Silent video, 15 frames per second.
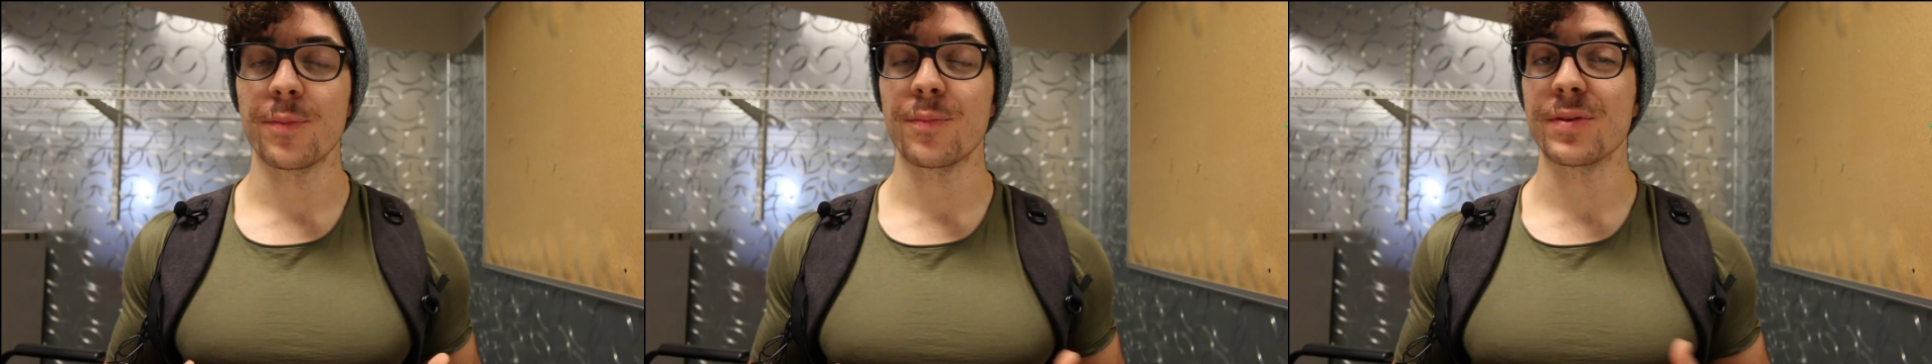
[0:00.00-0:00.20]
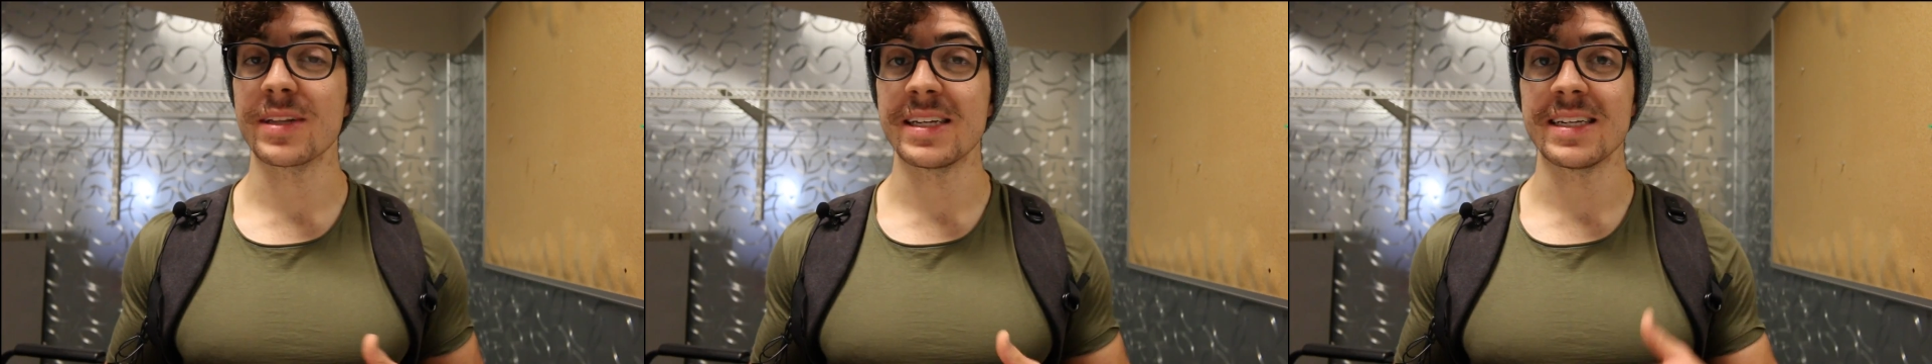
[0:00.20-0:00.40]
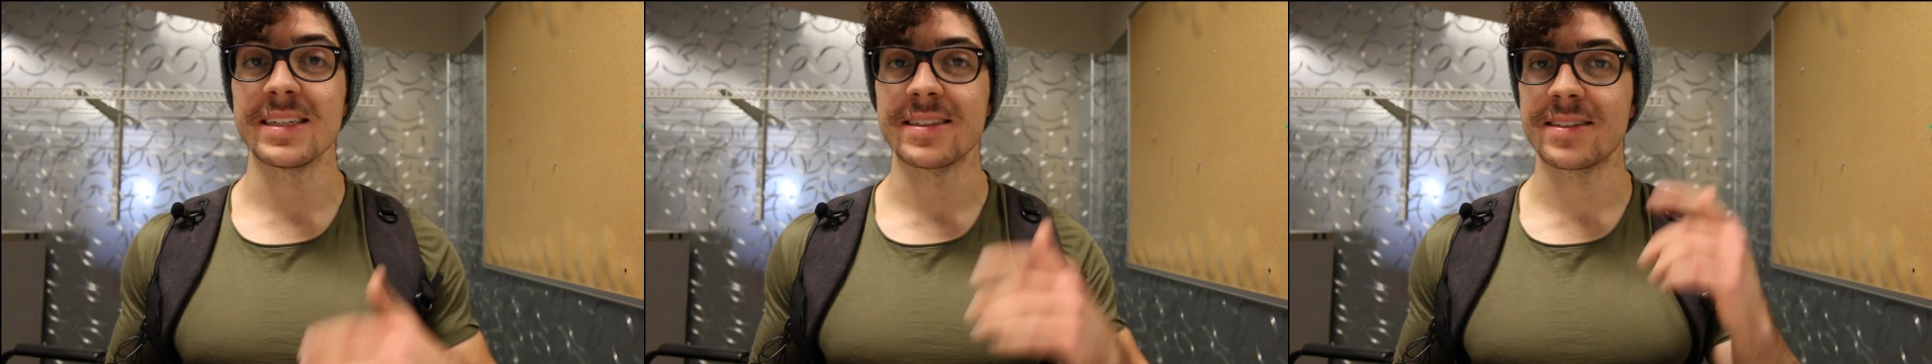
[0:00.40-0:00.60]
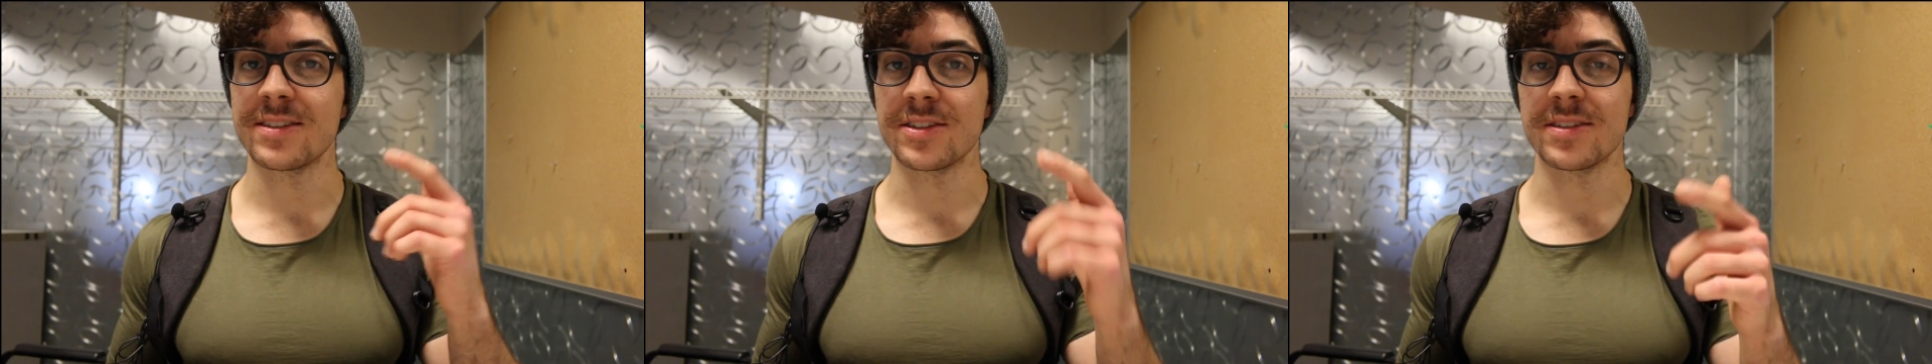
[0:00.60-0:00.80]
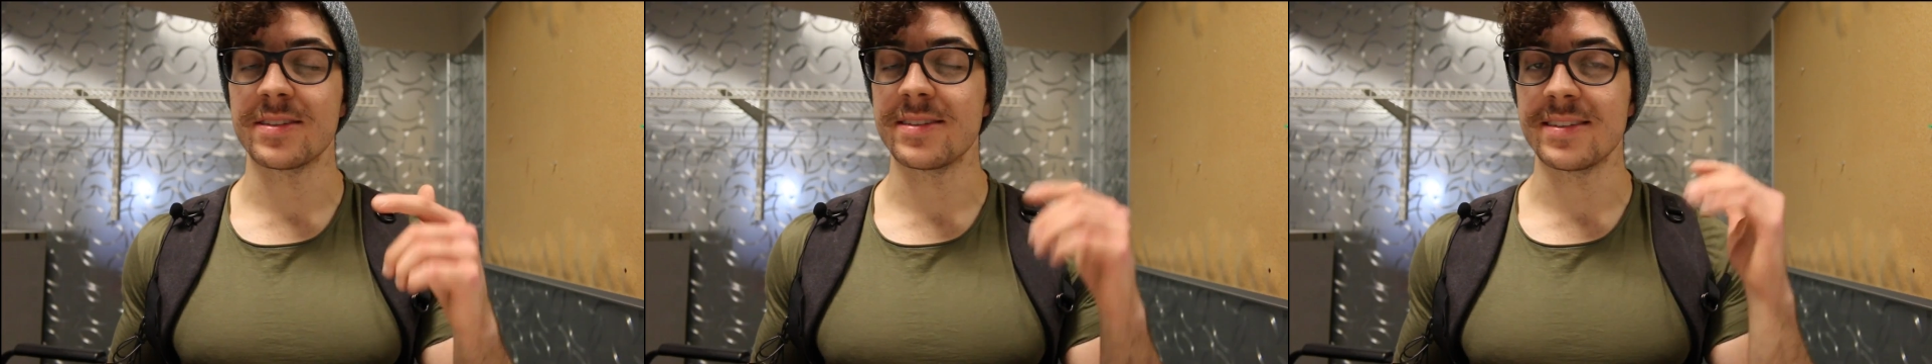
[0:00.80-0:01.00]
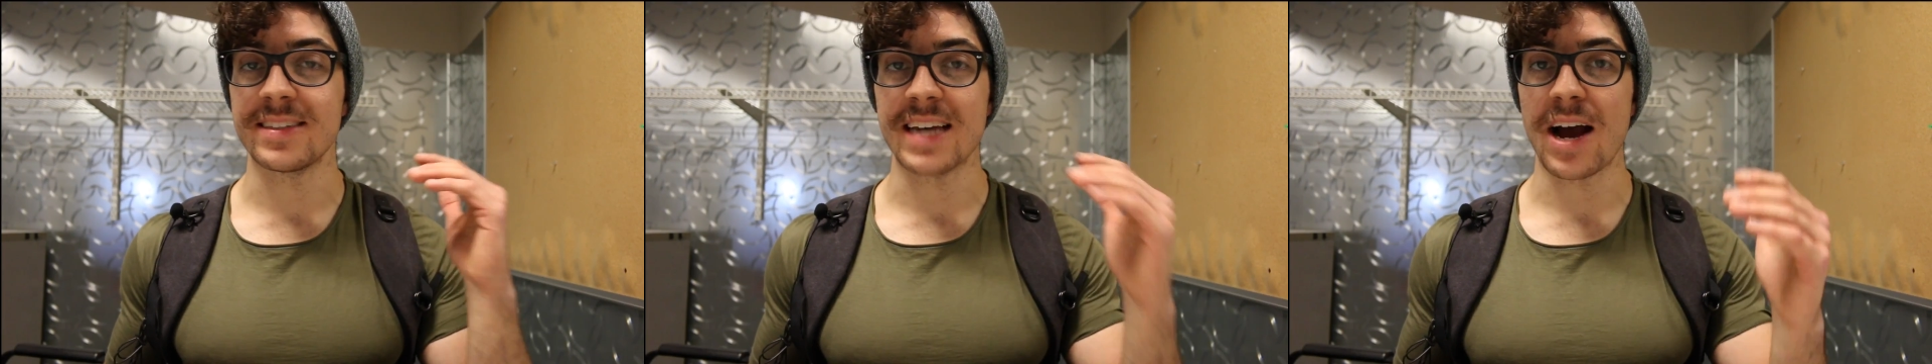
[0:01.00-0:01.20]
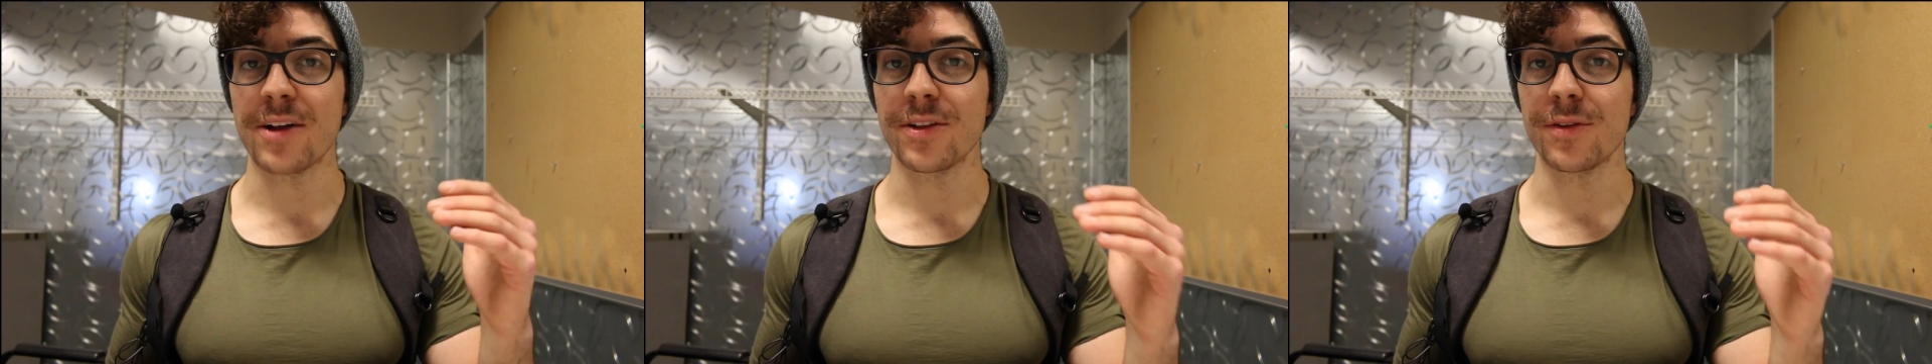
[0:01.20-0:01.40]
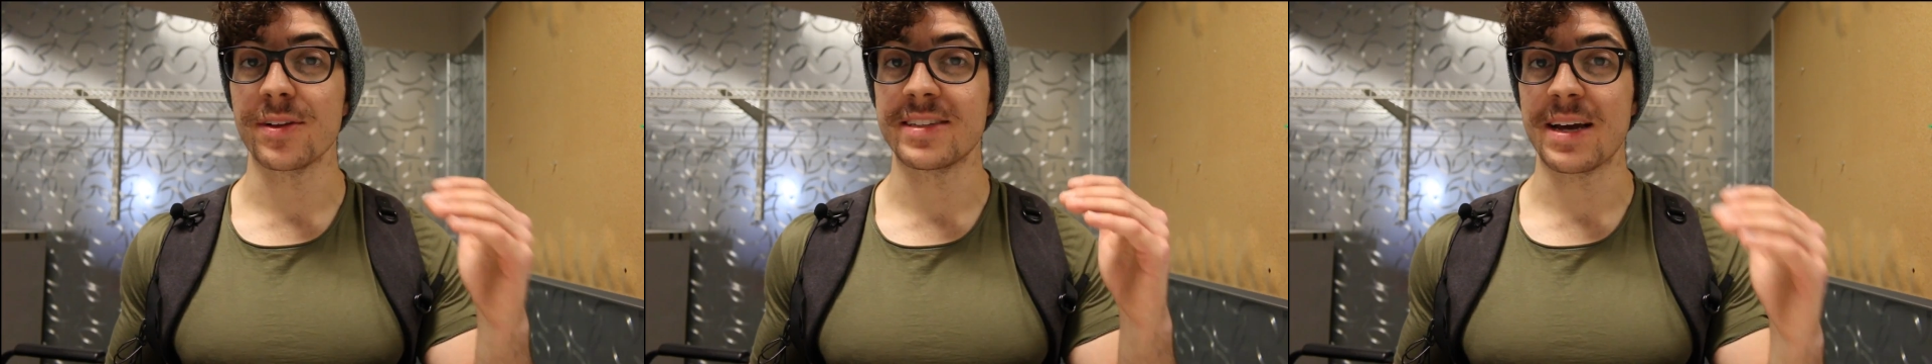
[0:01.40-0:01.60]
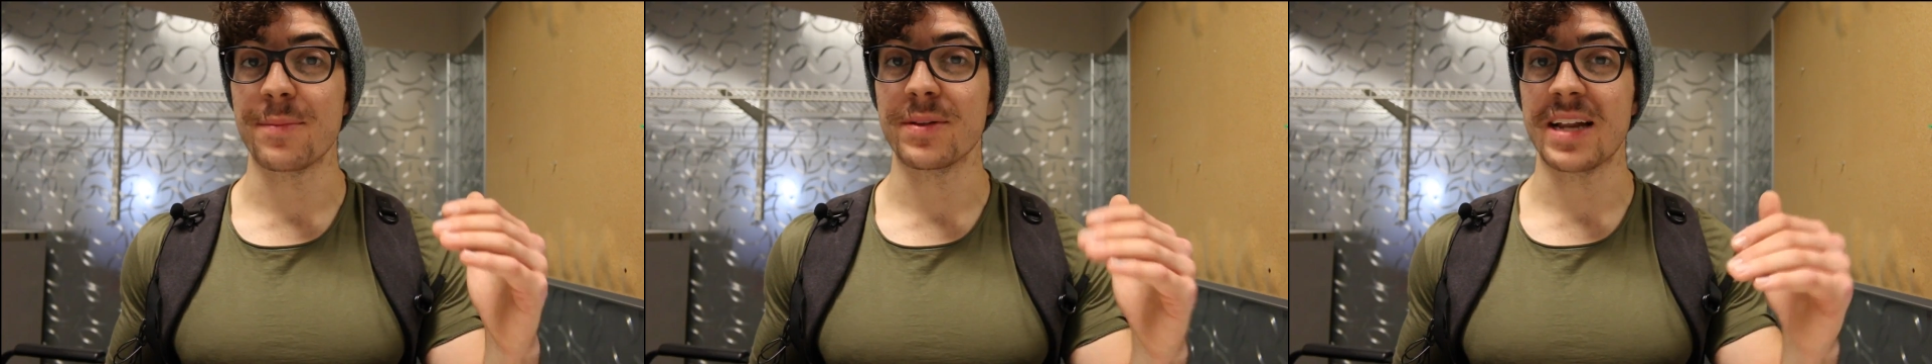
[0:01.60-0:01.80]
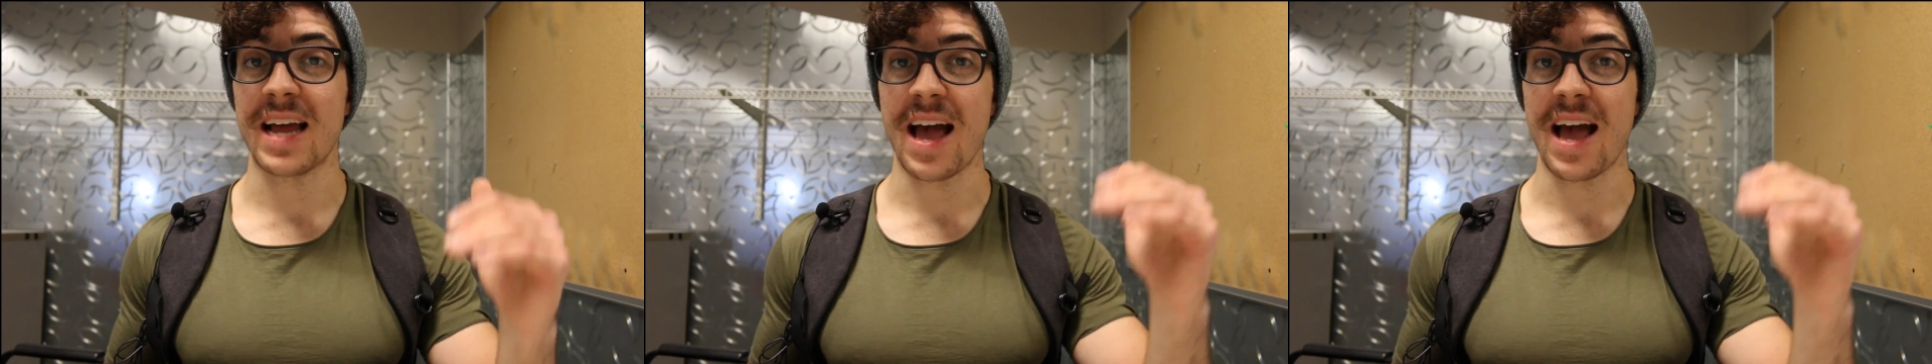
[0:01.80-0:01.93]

please just download the template